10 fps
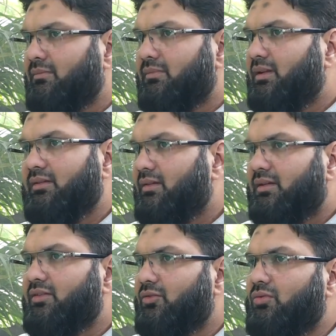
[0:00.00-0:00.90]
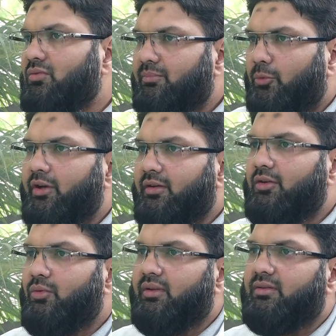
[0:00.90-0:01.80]
then there is no point
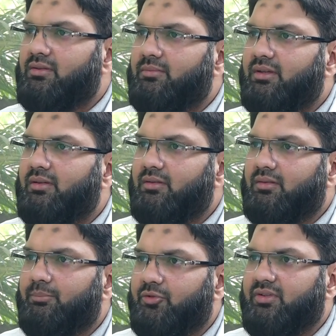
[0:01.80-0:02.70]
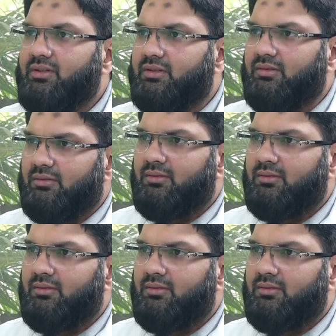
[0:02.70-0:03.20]
in doing such a big procedure.